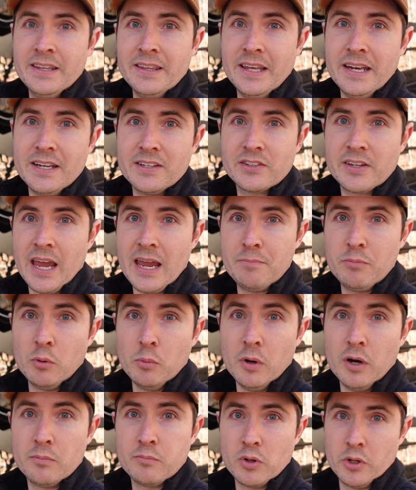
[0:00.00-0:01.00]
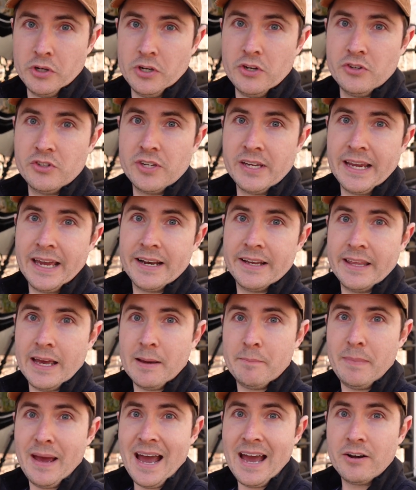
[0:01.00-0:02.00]
that it's capable of producing out of
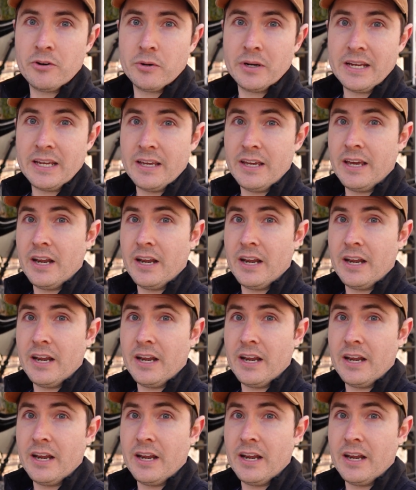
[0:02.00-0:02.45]
that battery.